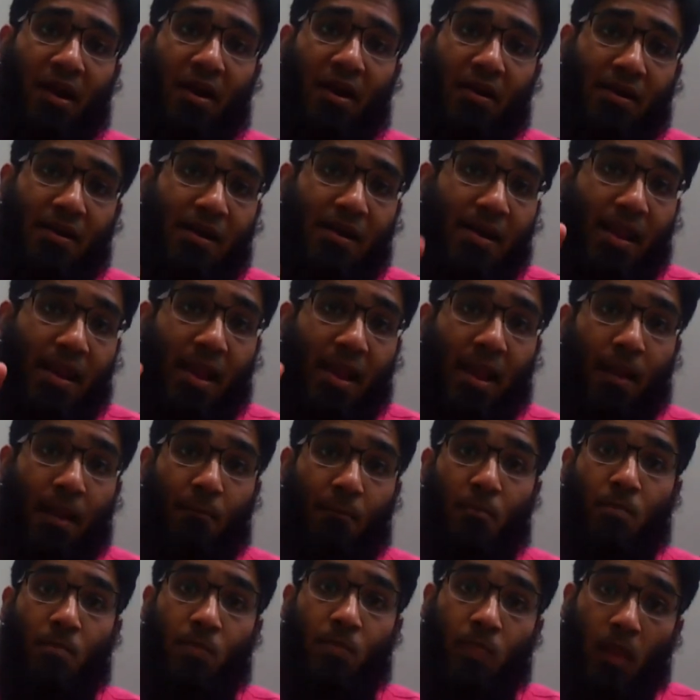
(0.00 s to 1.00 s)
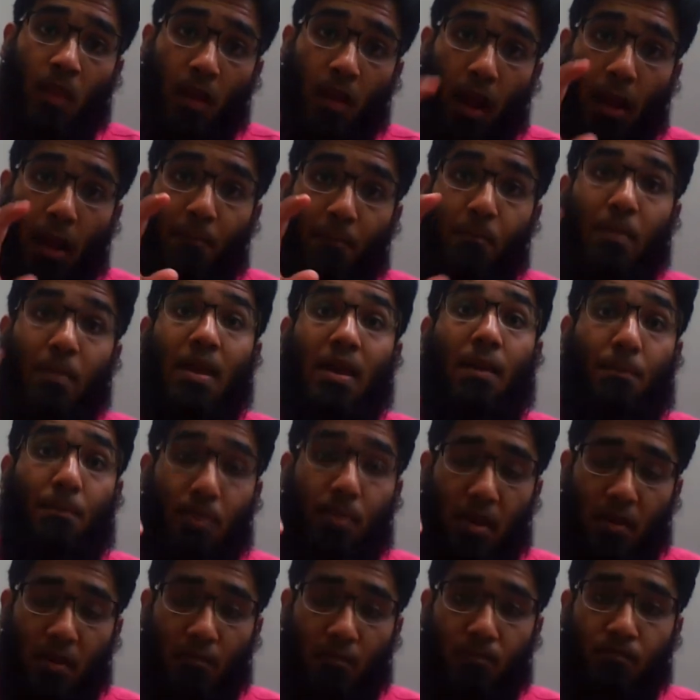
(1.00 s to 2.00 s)
card name,
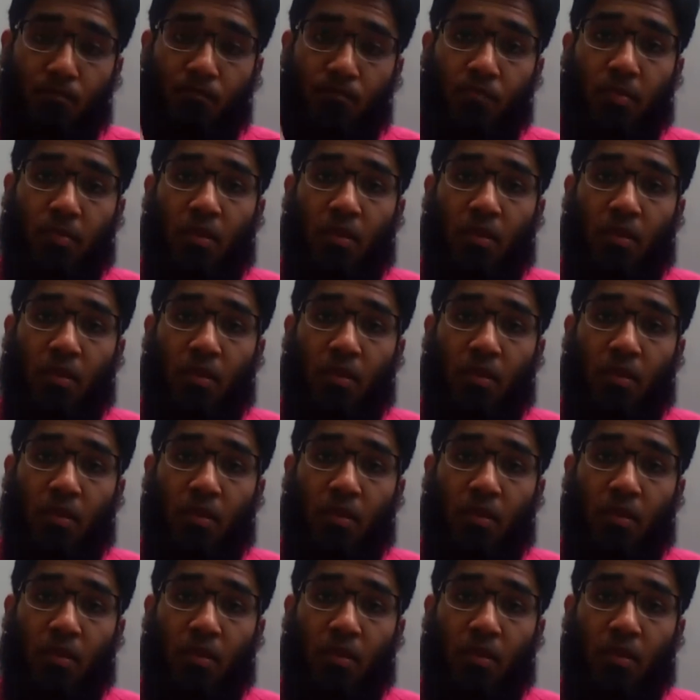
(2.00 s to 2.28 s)
maybe.